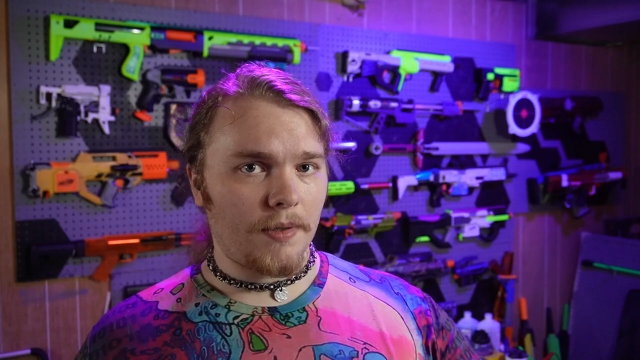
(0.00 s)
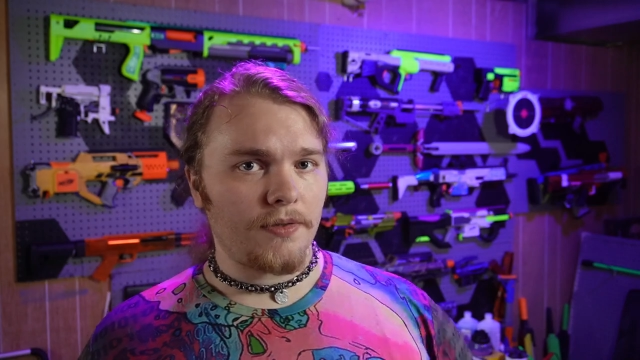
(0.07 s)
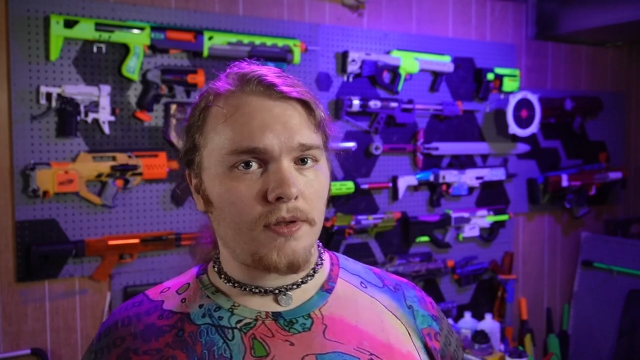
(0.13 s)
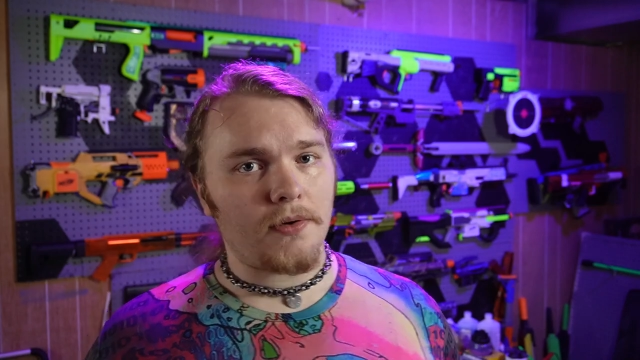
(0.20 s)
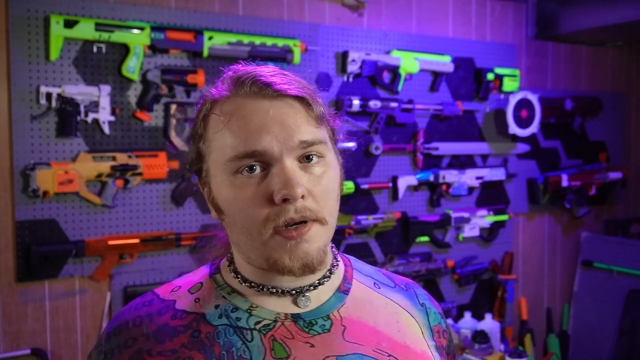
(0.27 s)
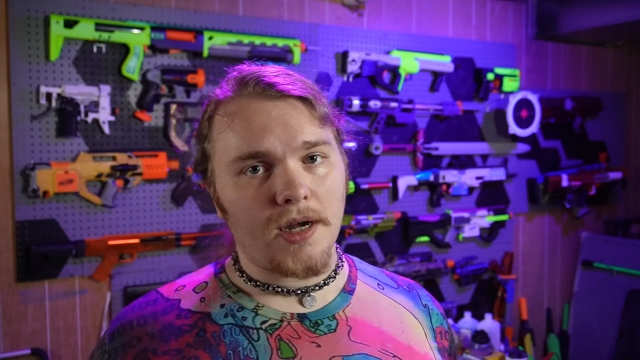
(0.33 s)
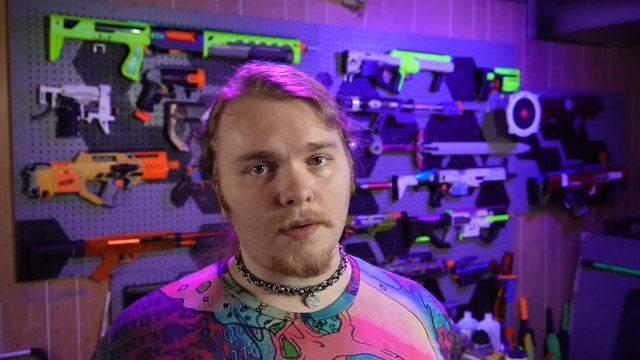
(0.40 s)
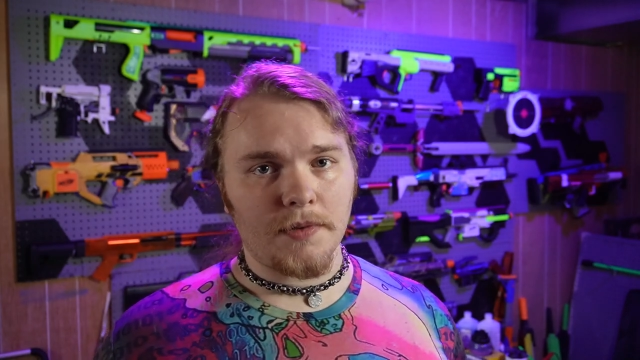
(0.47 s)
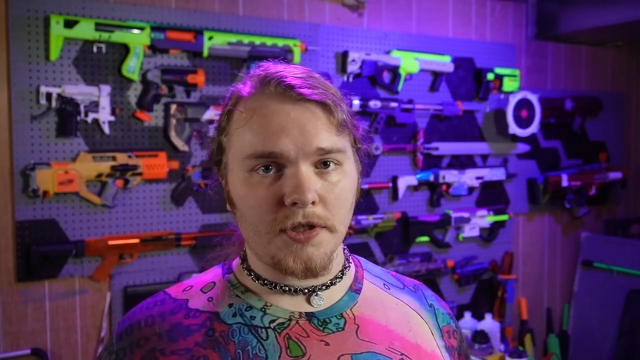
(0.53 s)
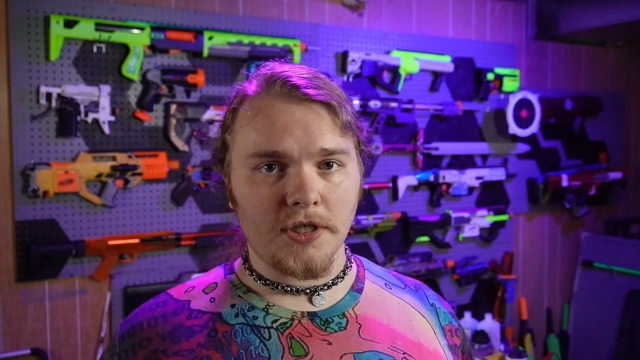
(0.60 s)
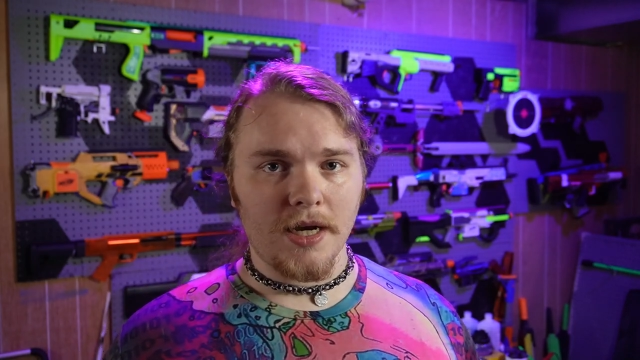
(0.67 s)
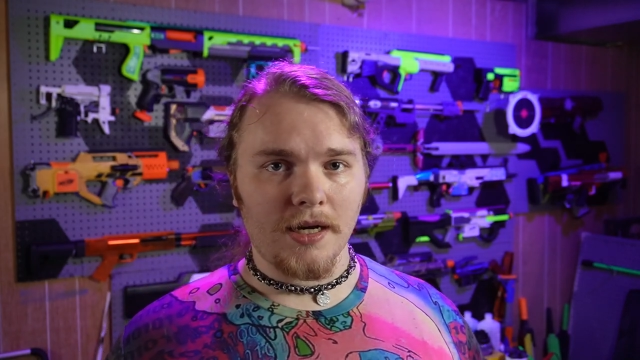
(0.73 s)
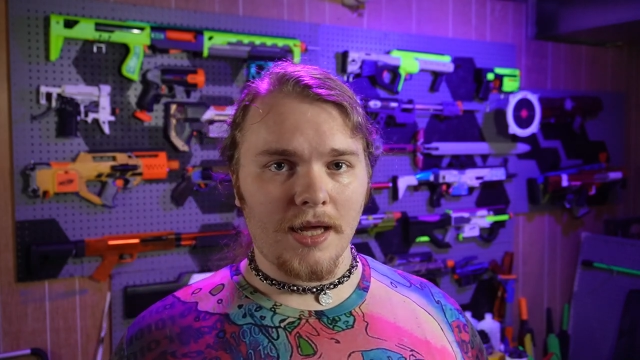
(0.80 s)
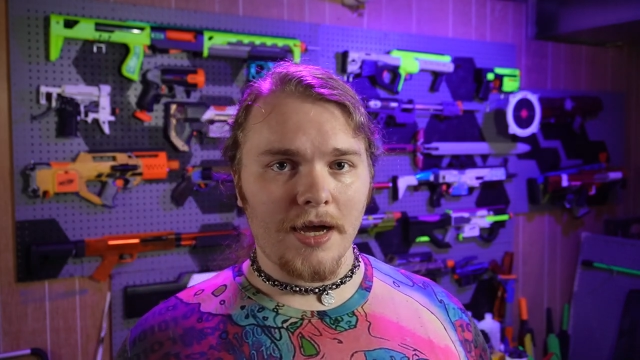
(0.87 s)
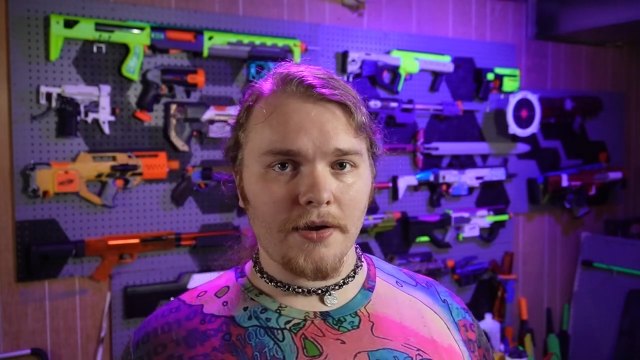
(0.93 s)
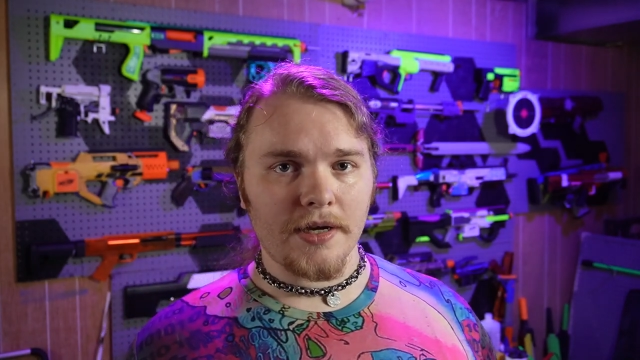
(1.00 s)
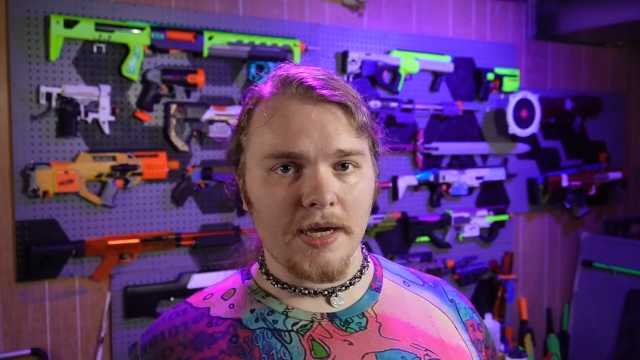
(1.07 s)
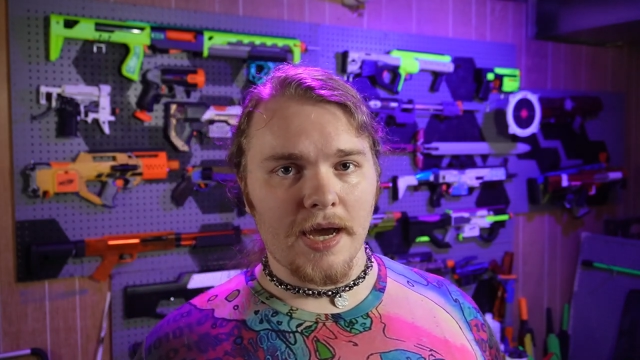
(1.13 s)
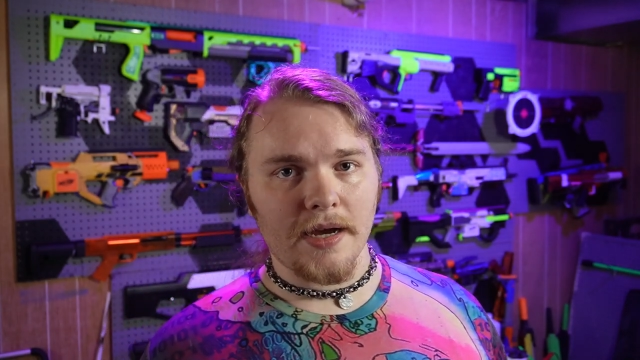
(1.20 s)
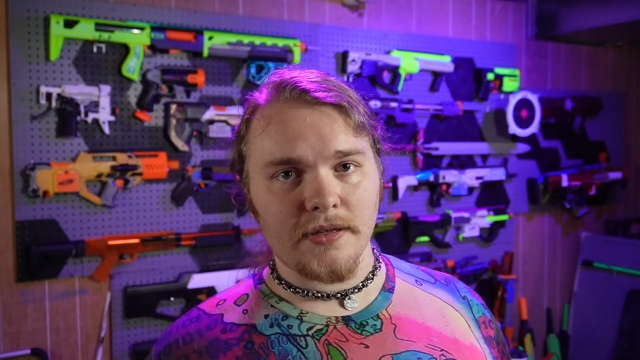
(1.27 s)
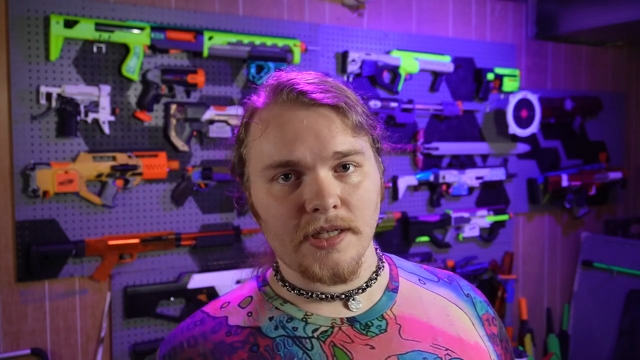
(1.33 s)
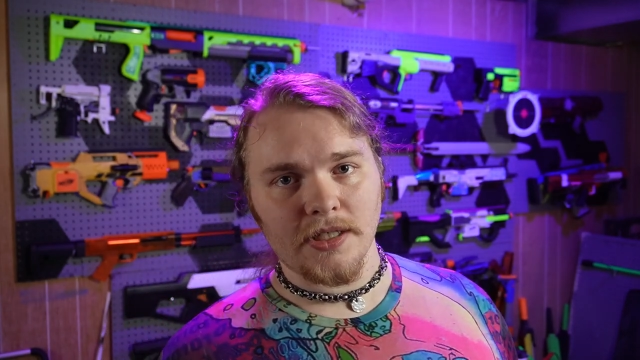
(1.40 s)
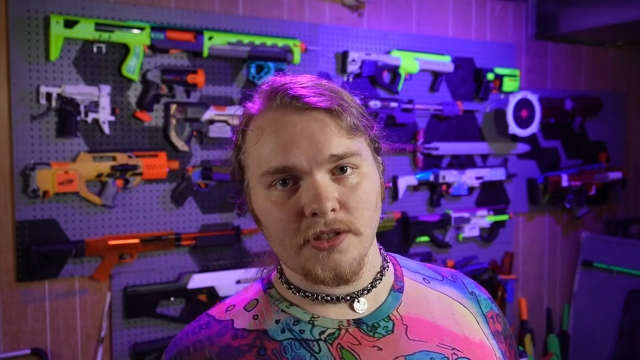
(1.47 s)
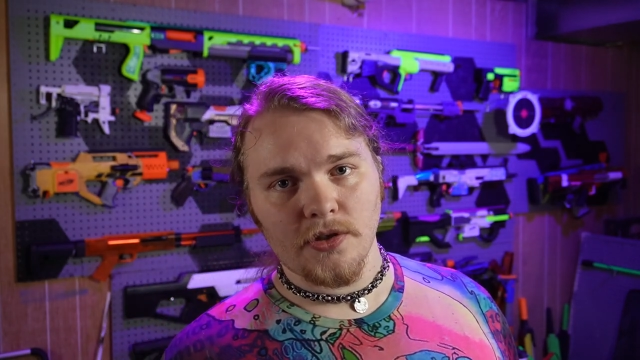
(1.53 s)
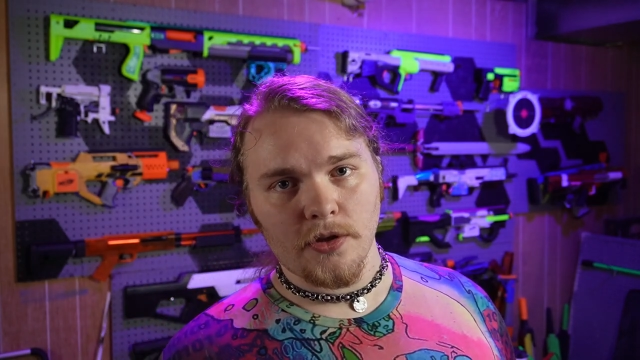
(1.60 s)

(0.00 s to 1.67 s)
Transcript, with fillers: a month, you can help the channel out, get access